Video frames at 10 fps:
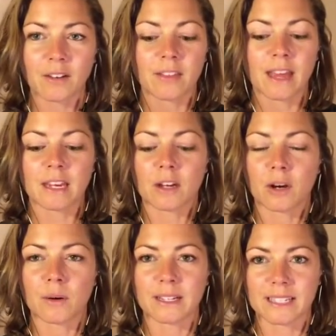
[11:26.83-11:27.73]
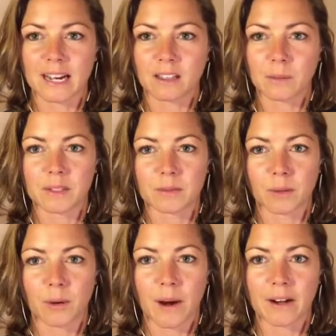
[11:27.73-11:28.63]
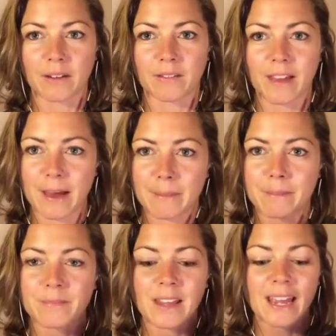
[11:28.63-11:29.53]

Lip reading: They know exactly what's required of them.